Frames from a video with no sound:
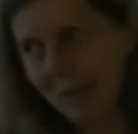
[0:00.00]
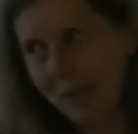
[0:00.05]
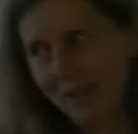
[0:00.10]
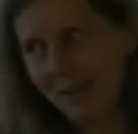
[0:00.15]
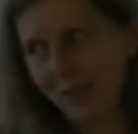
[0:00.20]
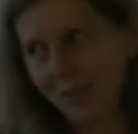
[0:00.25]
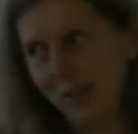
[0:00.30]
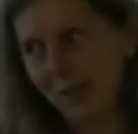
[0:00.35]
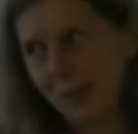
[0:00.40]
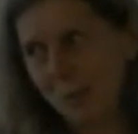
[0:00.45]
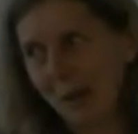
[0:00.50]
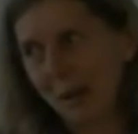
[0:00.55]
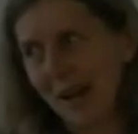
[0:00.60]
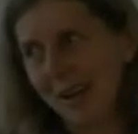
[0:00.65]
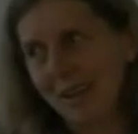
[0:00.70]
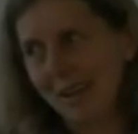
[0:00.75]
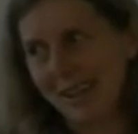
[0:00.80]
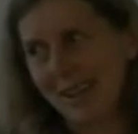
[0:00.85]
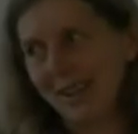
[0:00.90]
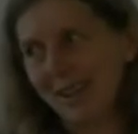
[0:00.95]
mentioned
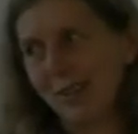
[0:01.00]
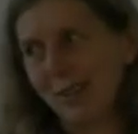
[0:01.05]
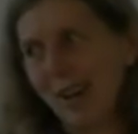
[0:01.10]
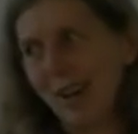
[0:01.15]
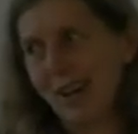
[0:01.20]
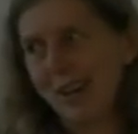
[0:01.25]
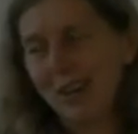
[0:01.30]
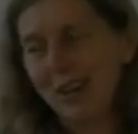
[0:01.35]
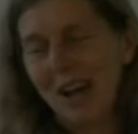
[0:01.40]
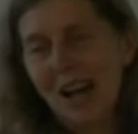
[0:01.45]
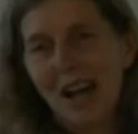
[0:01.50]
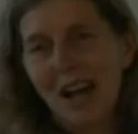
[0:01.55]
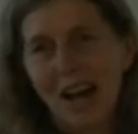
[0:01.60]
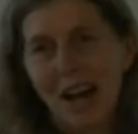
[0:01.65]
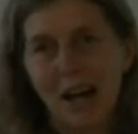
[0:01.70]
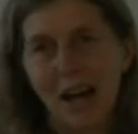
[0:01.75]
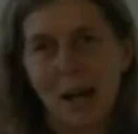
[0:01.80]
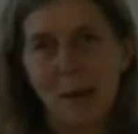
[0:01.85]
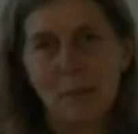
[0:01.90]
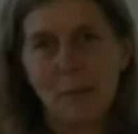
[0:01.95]
about Heathrow.
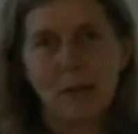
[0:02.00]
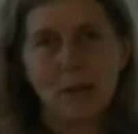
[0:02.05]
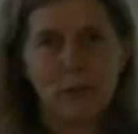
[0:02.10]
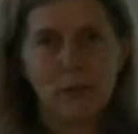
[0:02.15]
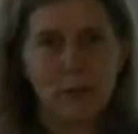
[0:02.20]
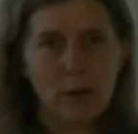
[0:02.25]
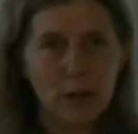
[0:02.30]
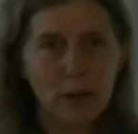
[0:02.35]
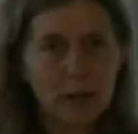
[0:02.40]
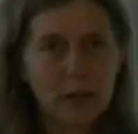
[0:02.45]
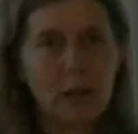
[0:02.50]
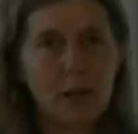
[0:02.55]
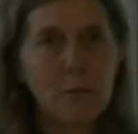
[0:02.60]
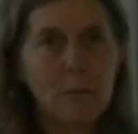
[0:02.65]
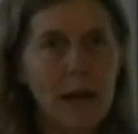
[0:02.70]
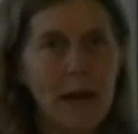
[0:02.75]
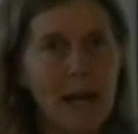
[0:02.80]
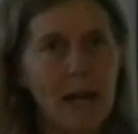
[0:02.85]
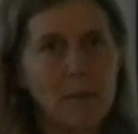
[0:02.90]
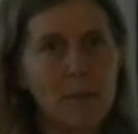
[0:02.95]
And if you look at a
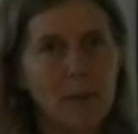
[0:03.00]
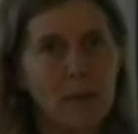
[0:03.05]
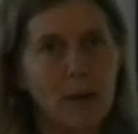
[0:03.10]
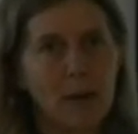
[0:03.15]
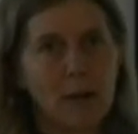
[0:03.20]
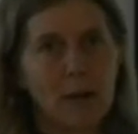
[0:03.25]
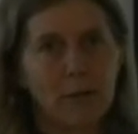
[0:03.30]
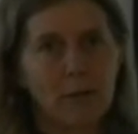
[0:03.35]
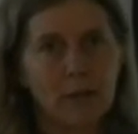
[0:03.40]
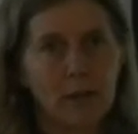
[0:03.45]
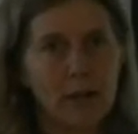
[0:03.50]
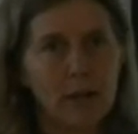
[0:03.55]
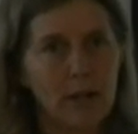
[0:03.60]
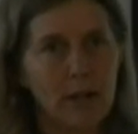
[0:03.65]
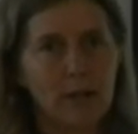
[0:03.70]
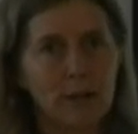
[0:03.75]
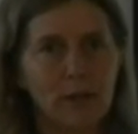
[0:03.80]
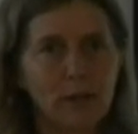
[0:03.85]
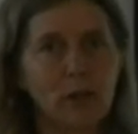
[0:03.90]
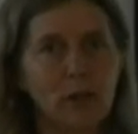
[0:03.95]
map for
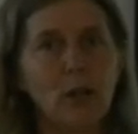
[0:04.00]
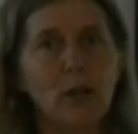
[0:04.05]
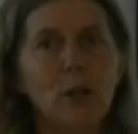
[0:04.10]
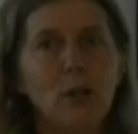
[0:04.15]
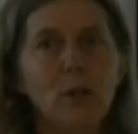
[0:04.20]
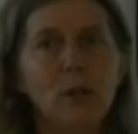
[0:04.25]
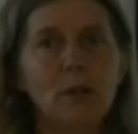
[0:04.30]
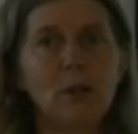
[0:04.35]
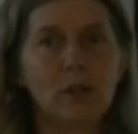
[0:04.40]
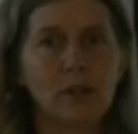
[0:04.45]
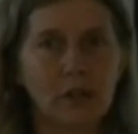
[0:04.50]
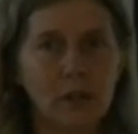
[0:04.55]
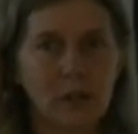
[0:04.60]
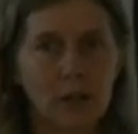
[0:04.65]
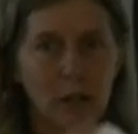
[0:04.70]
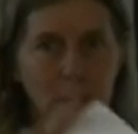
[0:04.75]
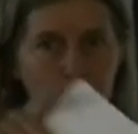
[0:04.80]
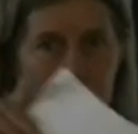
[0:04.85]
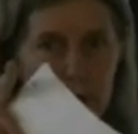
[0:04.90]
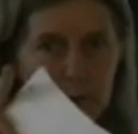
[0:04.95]
NO2, and there's a
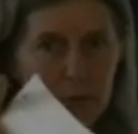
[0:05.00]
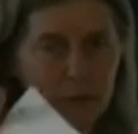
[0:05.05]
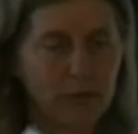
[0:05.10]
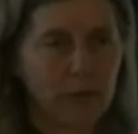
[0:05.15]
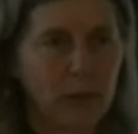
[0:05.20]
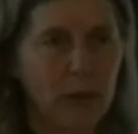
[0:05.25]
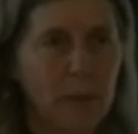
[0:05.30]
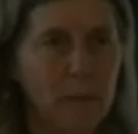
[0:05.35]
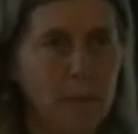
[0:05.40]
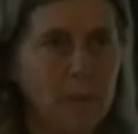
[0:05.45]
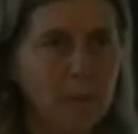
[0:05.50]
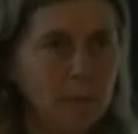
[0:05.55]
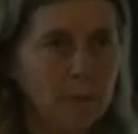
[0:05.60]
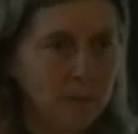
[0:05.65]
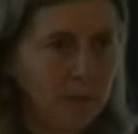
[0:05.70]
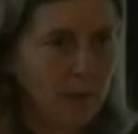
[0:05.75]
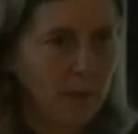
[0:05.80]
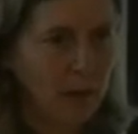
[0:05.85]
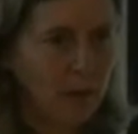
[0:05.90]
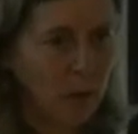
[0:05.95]
couple of
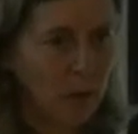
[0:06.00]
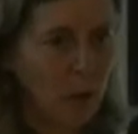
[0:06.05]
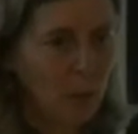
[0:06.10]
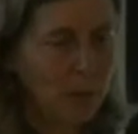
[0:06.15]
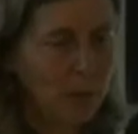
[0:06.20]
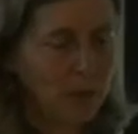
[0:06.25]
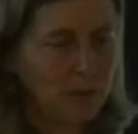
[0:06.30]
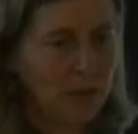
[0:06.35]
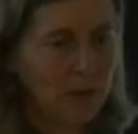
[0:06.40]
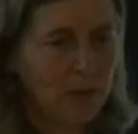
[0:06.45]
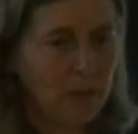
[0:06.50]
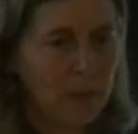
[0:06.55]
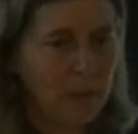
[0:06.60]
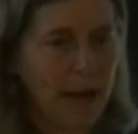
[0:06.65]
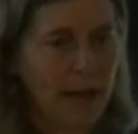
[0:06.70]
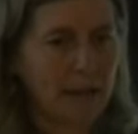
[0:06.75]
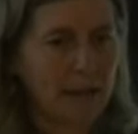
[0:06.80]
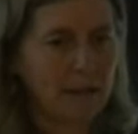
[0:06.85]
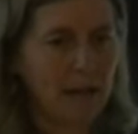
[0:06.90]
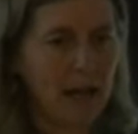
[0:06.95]
copies at the
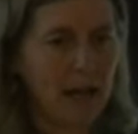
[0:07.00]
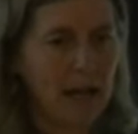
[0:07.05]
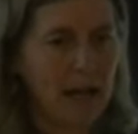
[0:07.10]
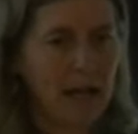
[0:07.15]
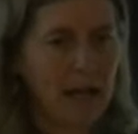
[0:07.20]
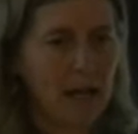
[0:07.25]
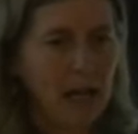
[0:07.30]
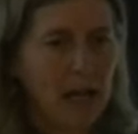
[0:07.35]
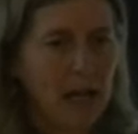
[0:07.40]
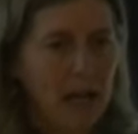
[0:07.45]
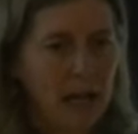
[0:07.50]
back there,